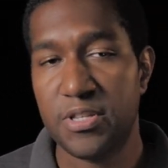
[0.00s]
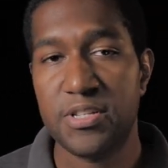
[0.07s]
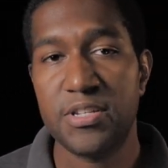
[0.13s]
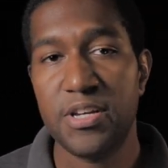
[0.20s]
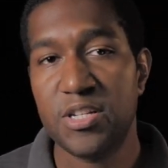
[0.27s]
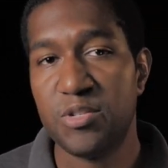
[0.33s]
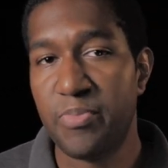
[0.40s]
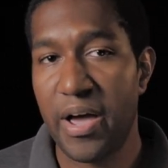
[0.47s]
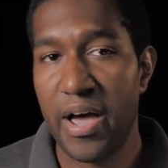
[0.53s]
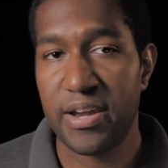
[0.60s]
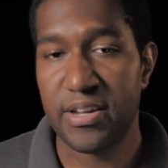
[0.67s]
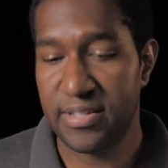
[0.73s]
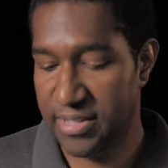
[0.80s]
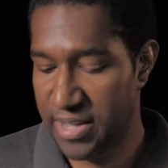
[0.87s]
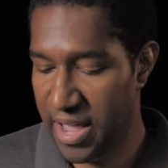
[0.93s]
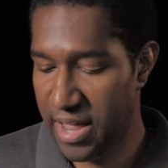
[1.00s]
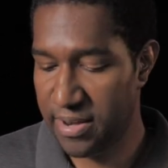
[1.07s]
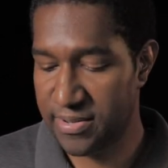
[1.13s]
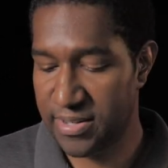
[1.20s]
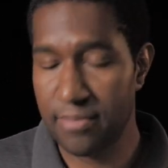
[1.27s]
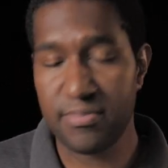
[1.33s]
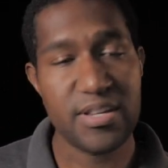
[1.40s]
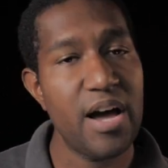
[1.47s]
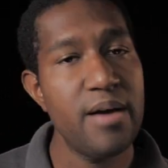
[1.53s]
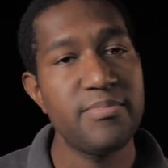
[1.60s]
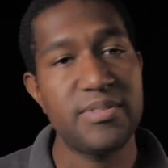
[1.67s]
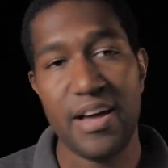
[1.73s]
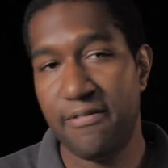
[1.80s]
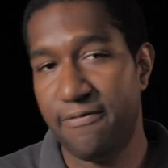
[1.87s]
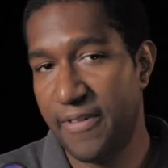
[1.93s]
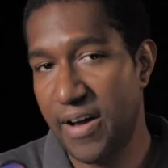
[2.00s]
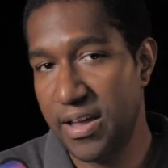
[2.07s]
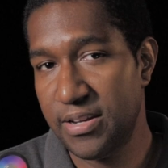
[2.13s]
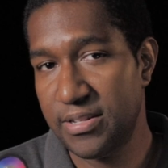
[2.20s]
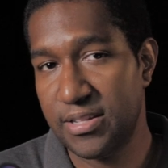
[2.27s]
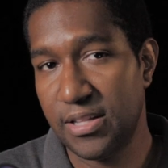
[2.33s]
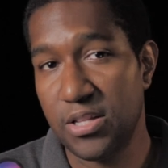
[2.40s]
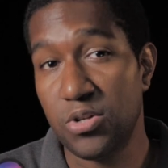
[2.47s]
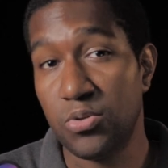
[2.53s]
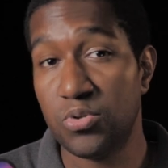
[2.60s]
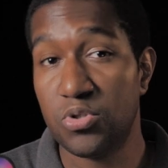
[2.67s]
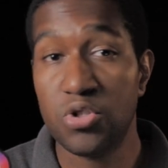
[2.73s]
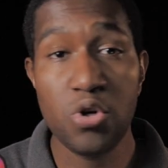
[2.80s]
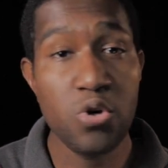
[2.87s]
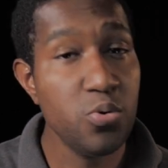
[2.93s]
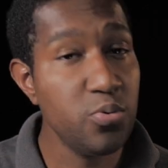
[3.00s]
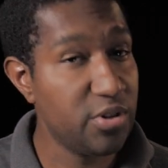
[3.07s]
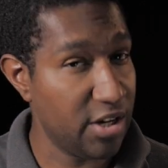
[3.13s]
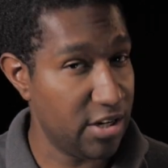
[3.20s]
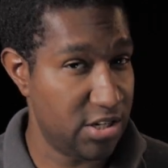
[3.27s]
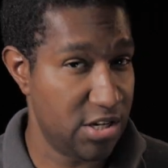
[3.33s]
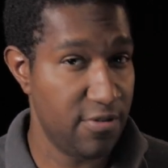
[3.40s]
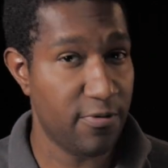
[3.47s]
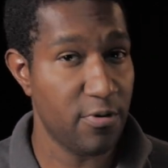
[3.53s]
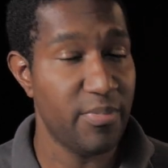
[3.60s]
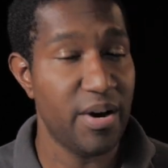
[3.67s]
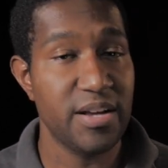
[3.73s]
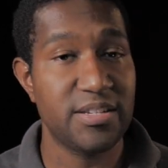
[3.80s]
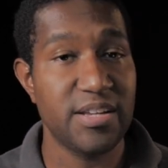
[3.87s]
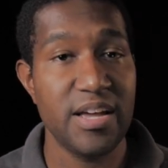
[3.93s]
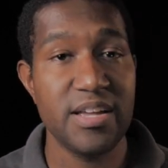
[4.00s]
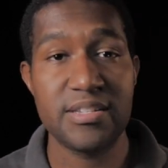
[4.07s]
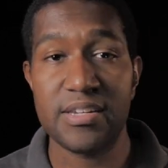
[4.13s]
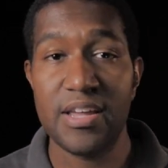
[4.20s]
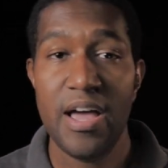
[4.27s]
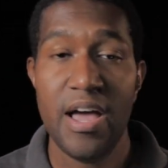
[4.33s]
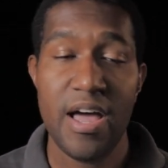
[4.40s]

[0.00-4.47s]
this touchpad is that sometimes I find it's a little too touchy for my taste.